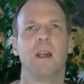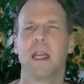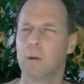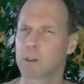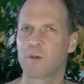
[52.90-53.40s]

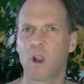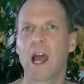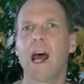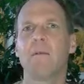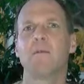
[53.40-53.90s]
It was
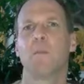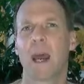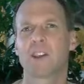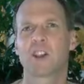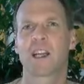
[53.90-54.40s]
flat and
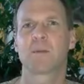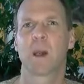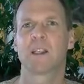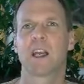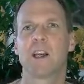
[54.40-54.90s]
matched
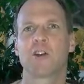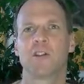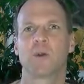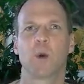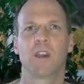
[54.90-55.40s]

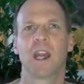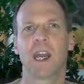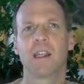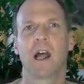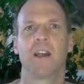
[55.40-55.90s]
expectations, with the
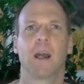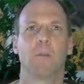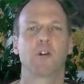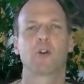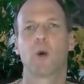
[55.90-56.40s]
headline
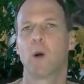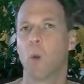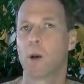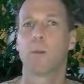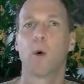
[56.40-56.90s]
number showing
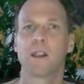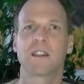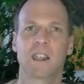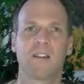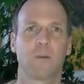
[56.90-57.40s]

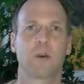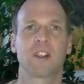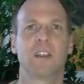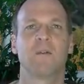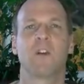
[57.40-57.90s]

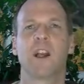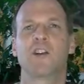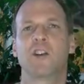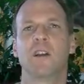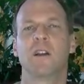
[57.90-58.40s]
1.7%
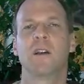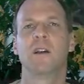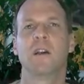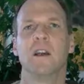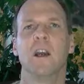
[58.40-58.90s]
inflation.
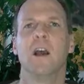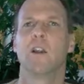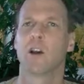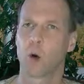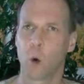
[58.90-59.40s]

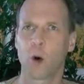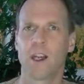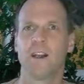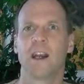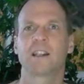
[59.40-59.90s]
The core
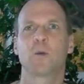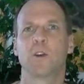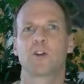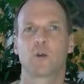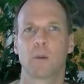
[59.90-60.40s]
index,
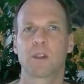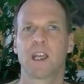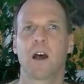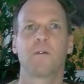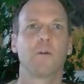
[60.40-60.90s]
which strips
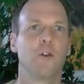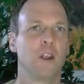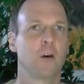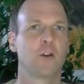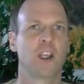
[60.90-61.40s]
out food and
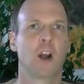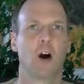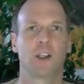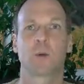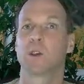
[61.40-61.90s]
energy
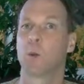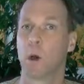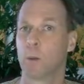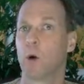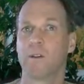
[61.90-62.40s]
costs, was
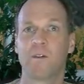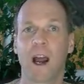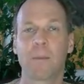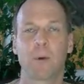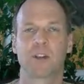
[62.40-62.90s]

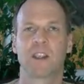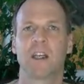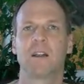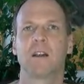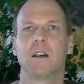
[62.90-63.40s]
1.5%.
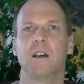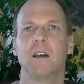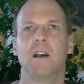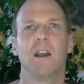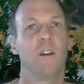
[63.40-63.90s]

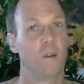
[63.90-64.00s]
The